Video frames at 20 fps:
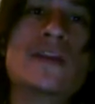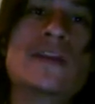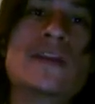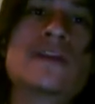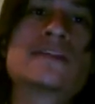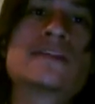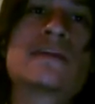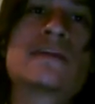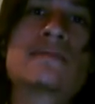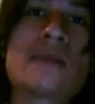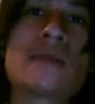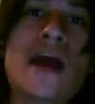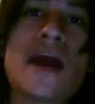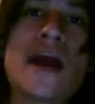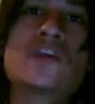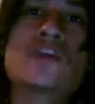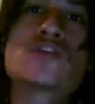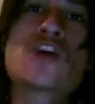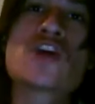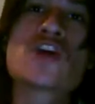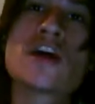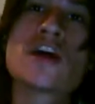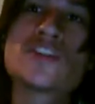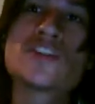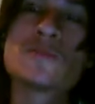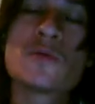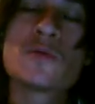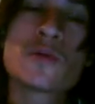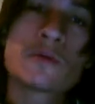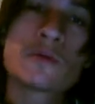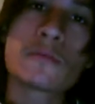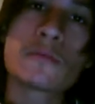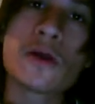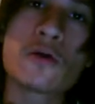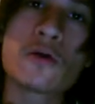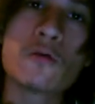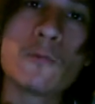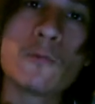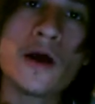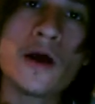in some guy you caught smoking
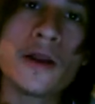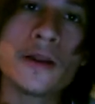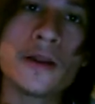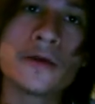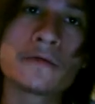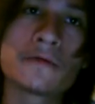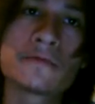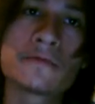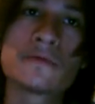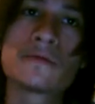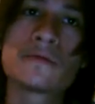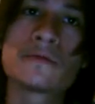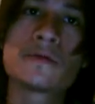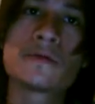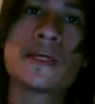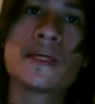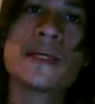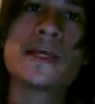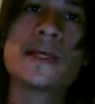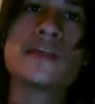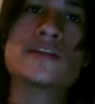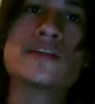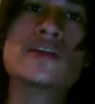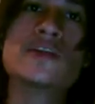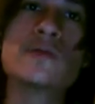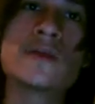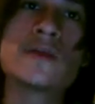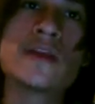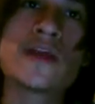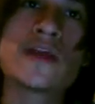marijuana. He ain't doing